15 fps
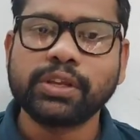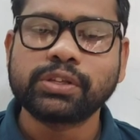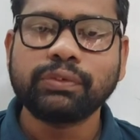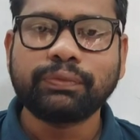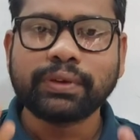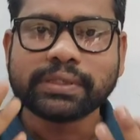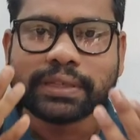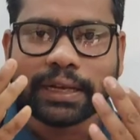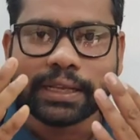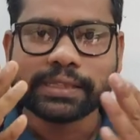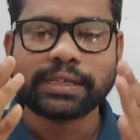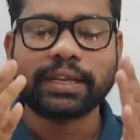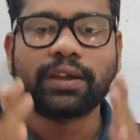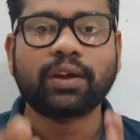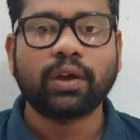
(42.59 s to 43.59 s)
So first let
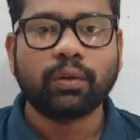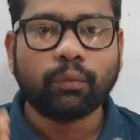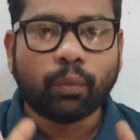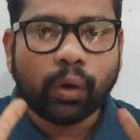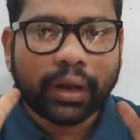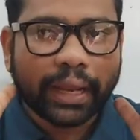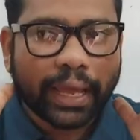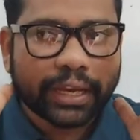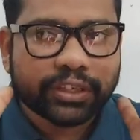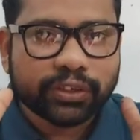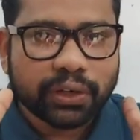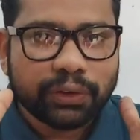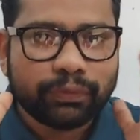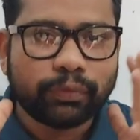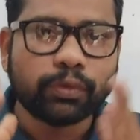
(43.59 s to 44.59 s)
us recall what
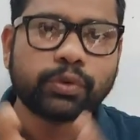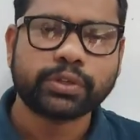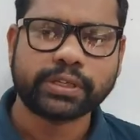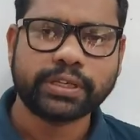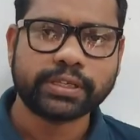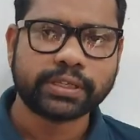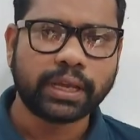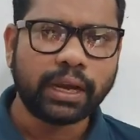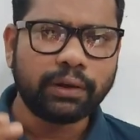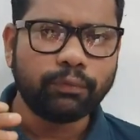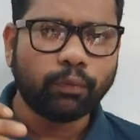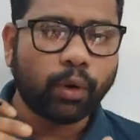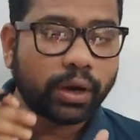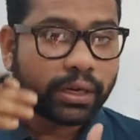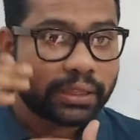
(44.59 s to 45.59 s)
actually force is
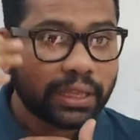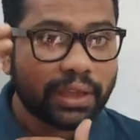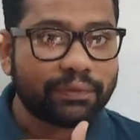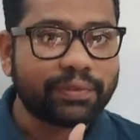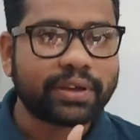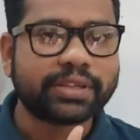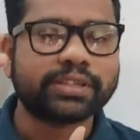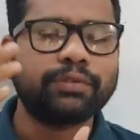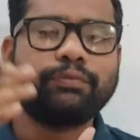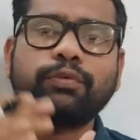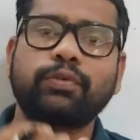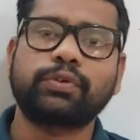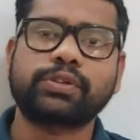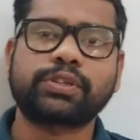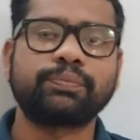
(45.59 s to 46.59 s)
and what are the effects of
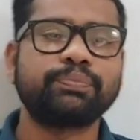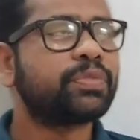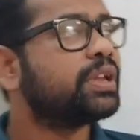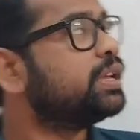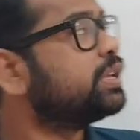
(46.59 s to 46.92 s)
force.